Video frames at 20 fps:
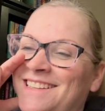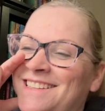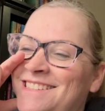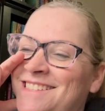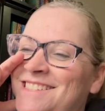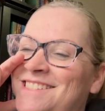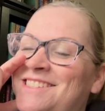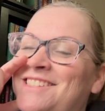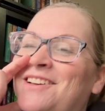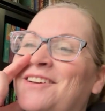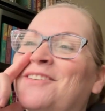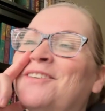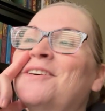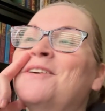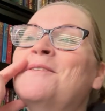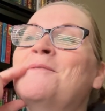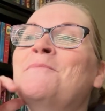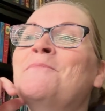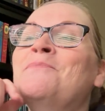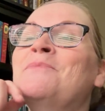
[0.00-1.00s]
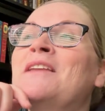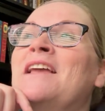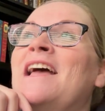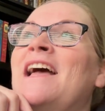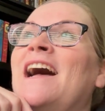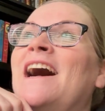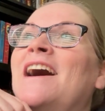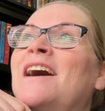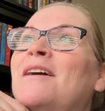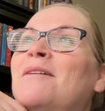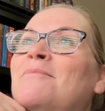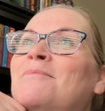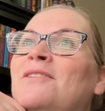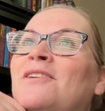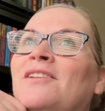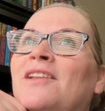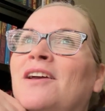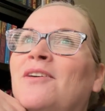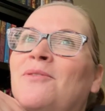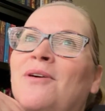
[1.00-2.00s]
So
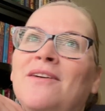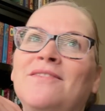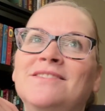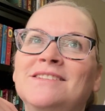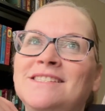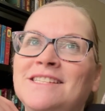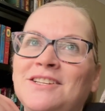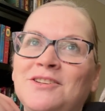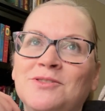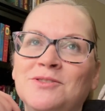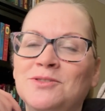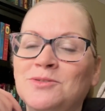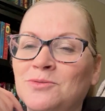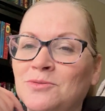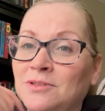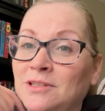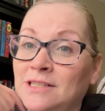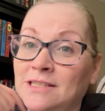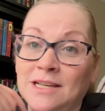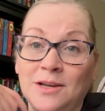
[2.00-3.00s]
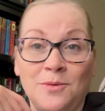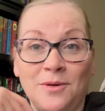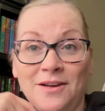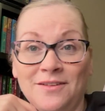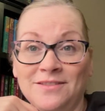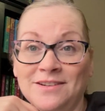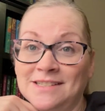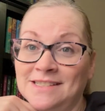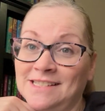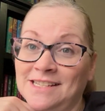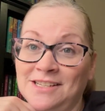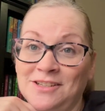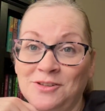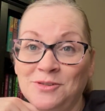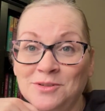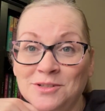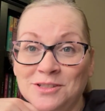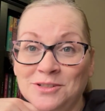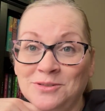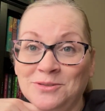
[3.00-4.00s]
they're like, why haven't I seen you at school? And he's like, why haven't I seen you
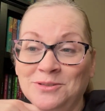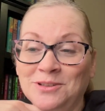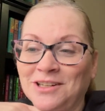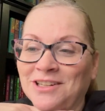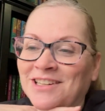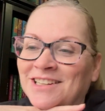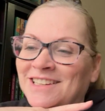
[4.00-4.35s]
at school?